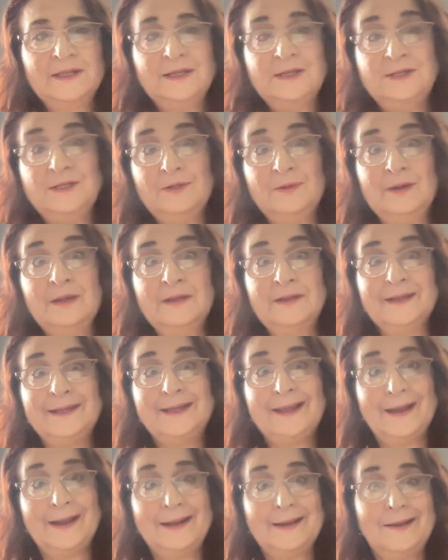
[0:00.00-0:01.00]
they do it in
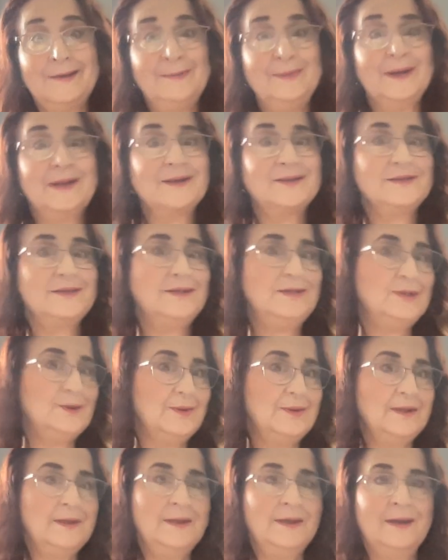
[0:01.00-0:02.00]
Canada because they do
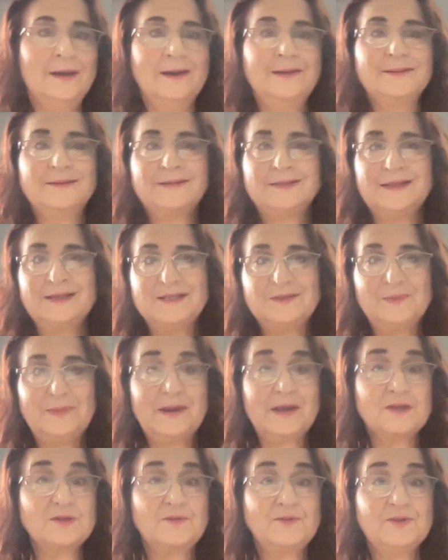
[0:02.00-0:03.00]
it in the United States
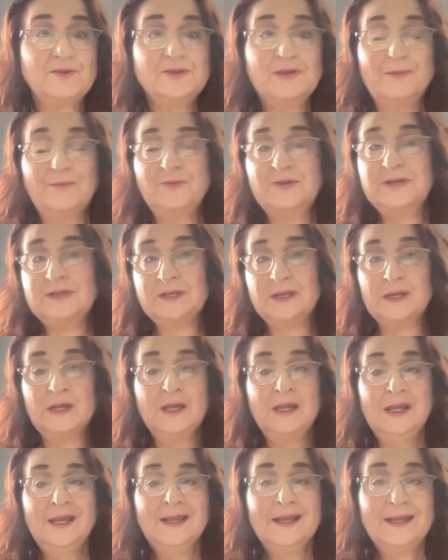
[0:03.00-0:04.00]
because for some reason
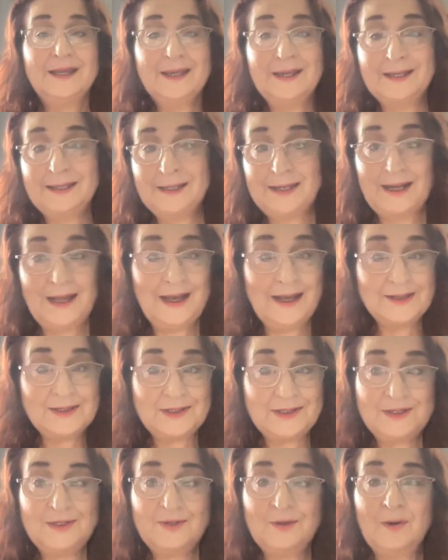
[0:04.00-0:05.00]
Canada has
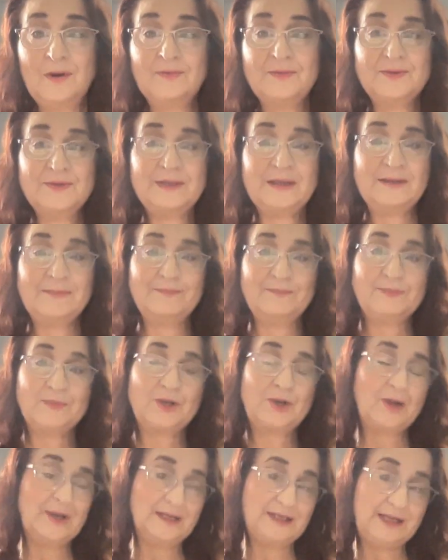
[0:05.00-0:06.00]
to do all the same
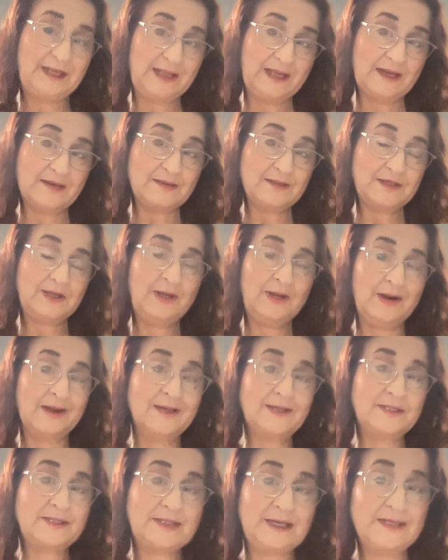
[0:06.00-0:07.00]
crazy things the
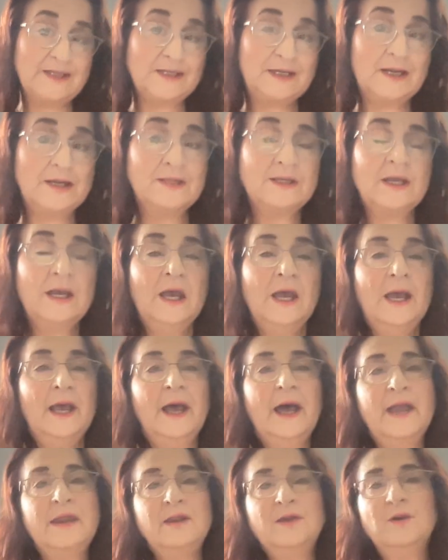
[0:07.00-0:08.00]
United States does,
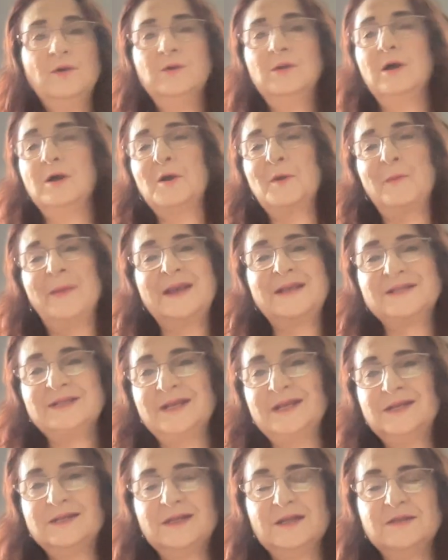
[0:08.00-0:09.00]
and it no longer makes
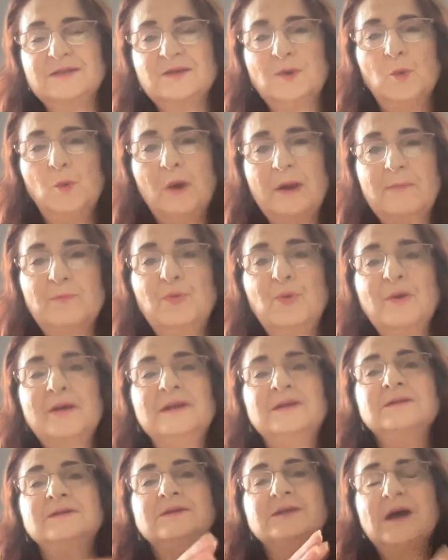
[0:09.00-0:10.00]
any sense. One point
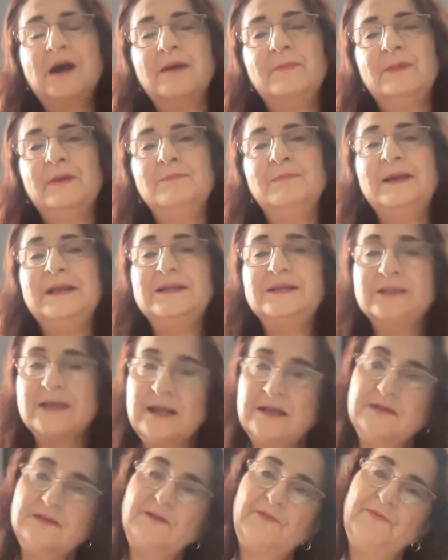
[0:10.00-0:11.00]
in time it made sense